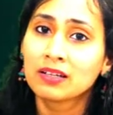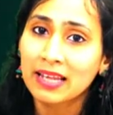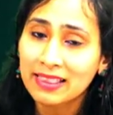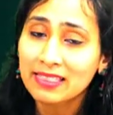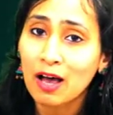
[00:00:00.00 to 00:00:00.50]

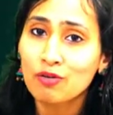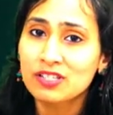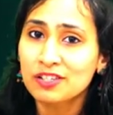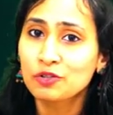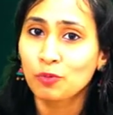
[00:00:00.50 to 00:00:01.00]

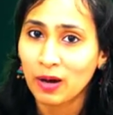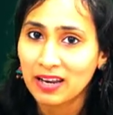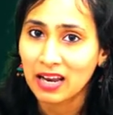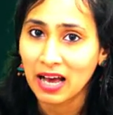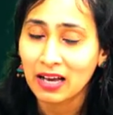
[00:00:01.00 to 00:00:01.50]
10,000 to
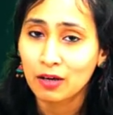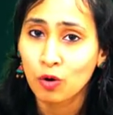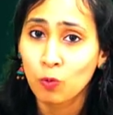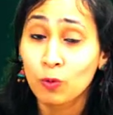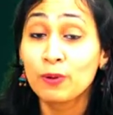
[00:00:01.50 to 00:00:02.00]
1 lakh
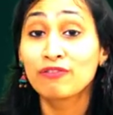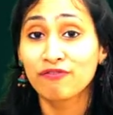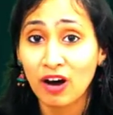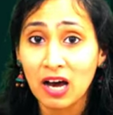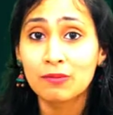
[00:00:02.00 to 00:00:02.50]
would be
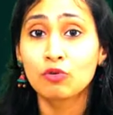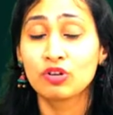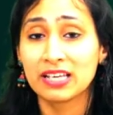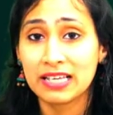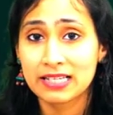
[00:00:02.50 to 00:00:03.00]
far
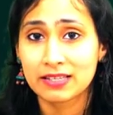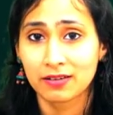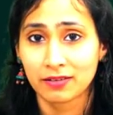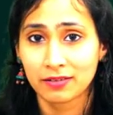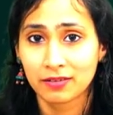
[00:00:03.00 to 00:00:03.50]
more
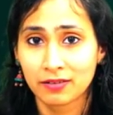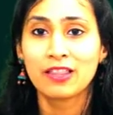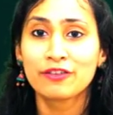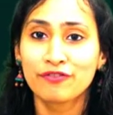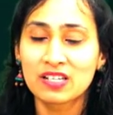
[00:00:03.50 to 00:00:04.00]
easier.
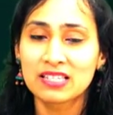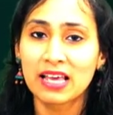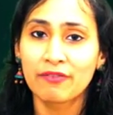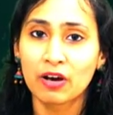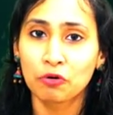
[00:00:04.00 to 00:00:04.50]
The first
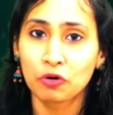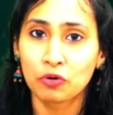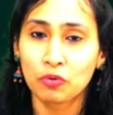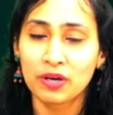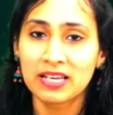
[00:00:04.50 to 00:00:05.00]
thing we are going to
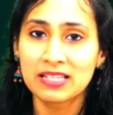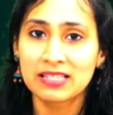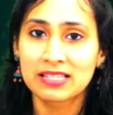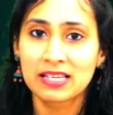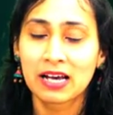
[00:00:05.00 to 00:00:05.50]
do
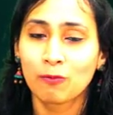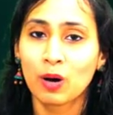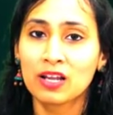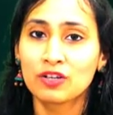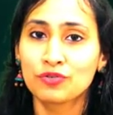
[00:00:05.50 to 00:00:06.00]
is
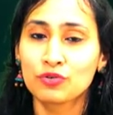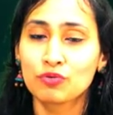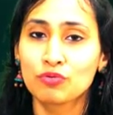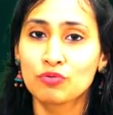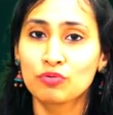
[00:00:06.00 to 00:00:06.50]
1,
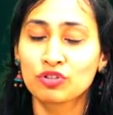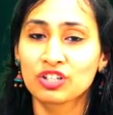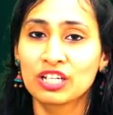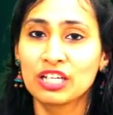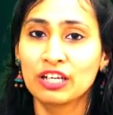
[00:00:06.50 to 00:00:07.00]
2,
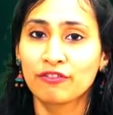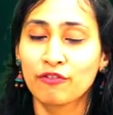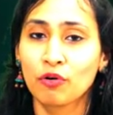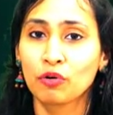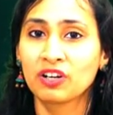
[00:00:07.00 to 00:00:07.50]
3,
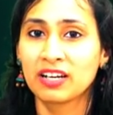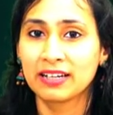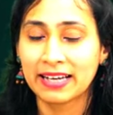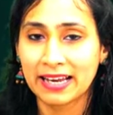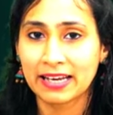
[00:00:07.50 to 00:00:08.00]
4 till
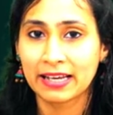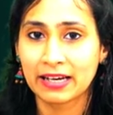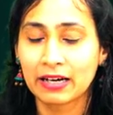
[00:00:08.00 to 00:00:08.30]
10.